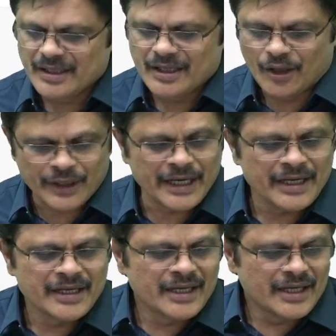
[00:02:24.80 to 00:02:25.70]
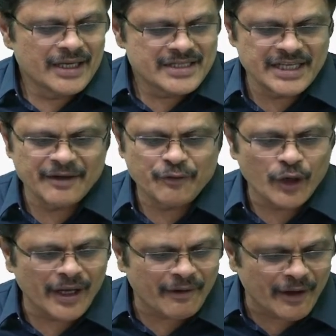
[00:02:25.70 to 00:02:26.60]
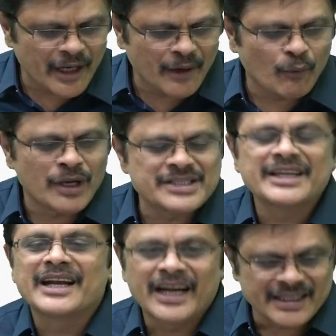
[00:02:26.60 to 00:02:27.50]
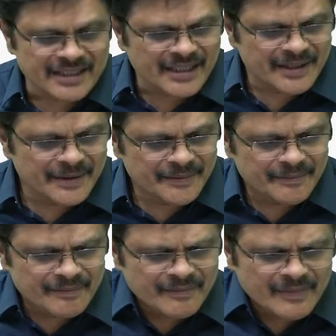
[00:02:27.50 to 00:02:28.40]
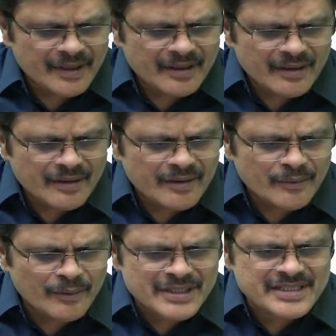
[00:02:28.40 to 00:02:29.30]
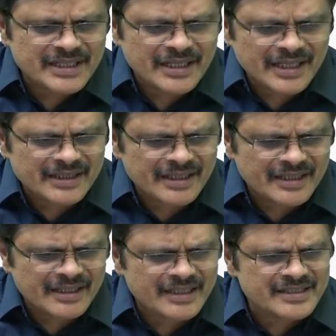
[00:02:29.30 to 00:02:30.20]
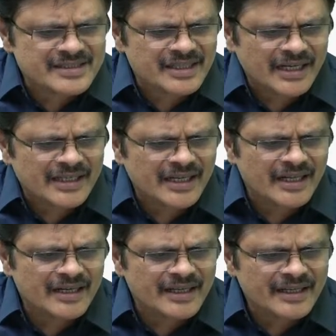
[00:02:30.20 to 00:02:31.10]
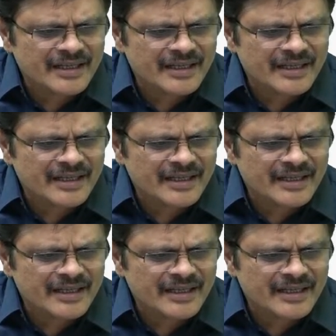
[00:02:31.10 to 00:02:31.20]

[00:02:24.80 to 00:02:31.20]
Okay. See, if you are watching later, 1 second, I think it is started already.